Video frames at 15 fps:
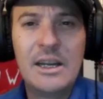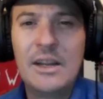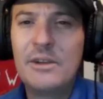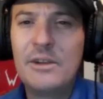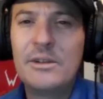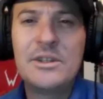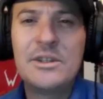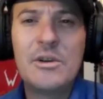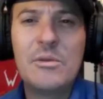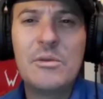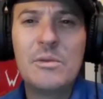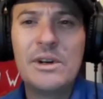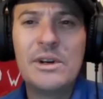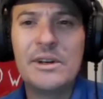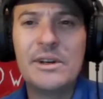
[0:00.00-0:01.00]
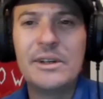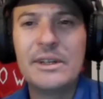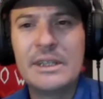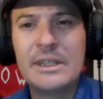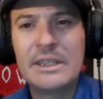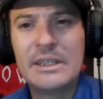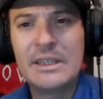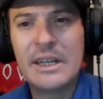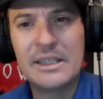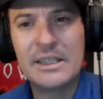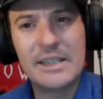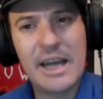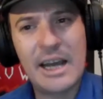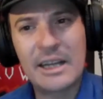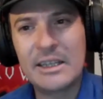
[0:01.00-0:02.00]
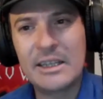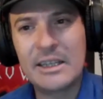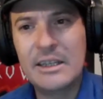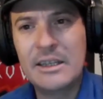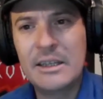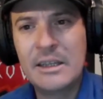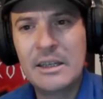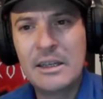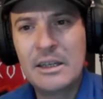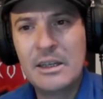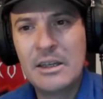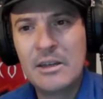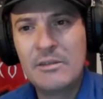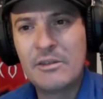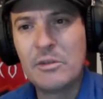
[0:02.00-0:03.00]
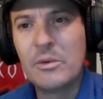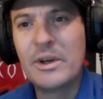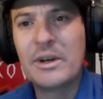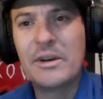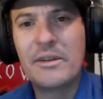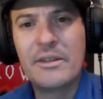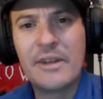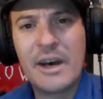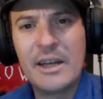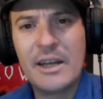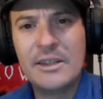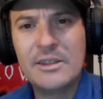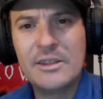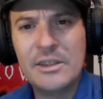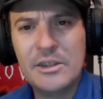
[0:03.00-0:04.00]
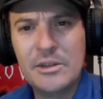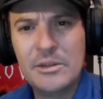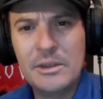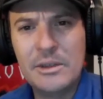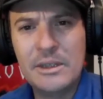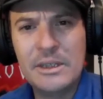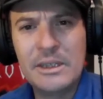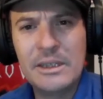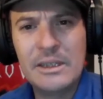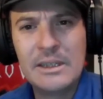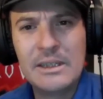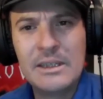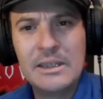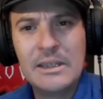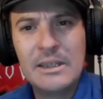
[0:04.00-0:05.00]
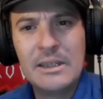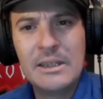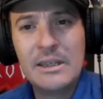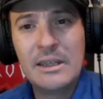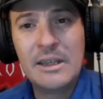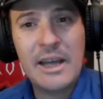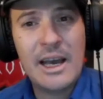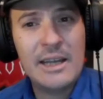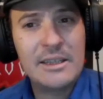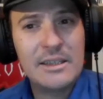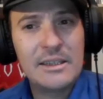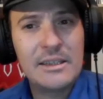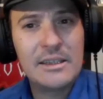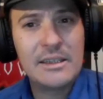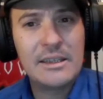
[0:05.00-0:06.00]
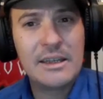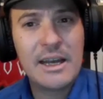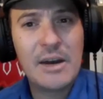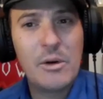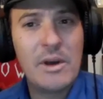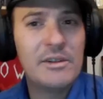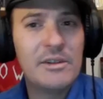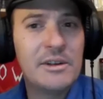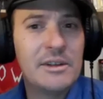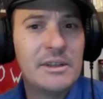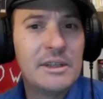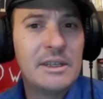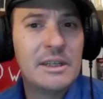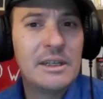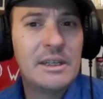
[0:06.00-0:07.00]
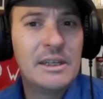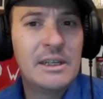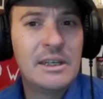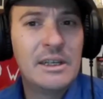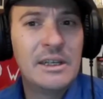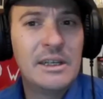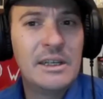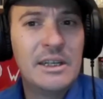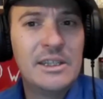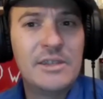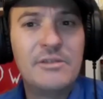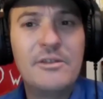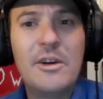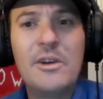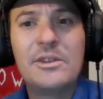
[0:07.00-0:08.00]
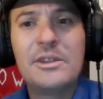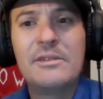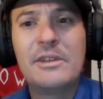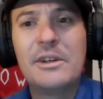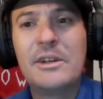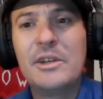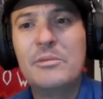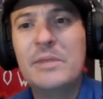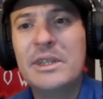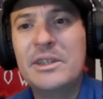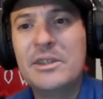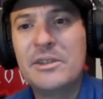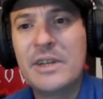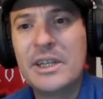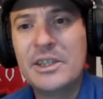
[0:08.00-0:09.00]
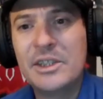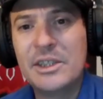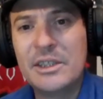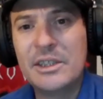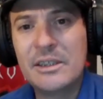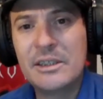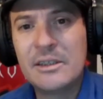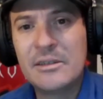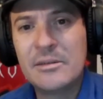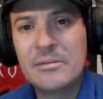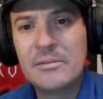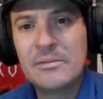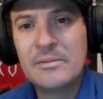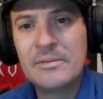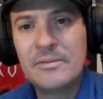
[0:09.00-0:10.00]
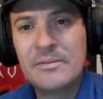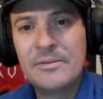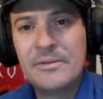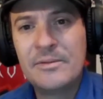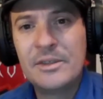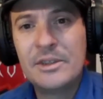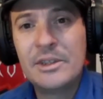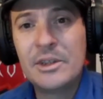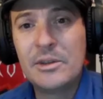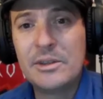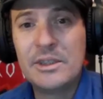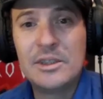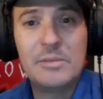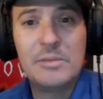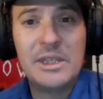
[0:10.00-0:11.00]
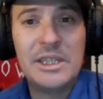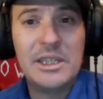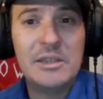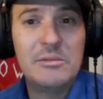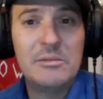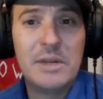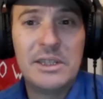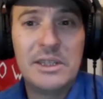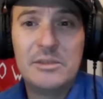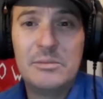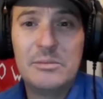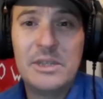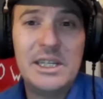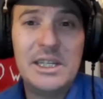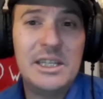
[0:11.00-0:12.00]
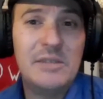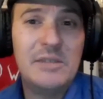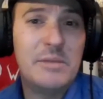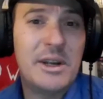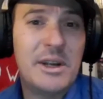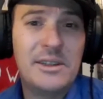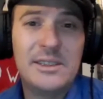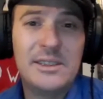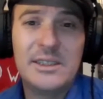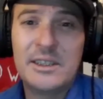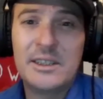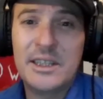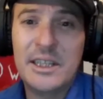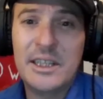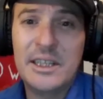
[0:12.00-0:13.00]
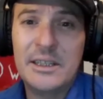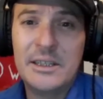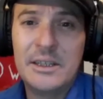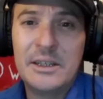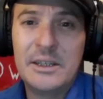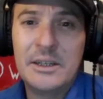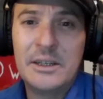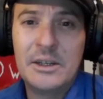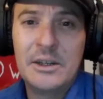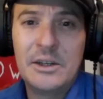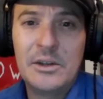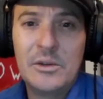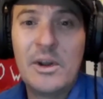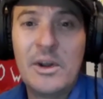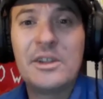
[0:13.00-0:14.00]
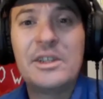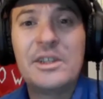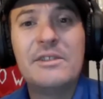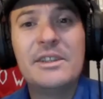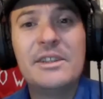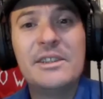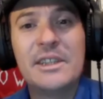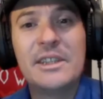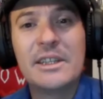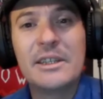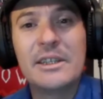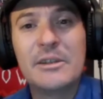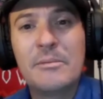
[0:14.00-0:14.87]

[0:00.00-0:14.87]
There is no word, exactly, for what her thighs do. That, however, is a fault of her administration. So to speak must be embarrassingly relativistic.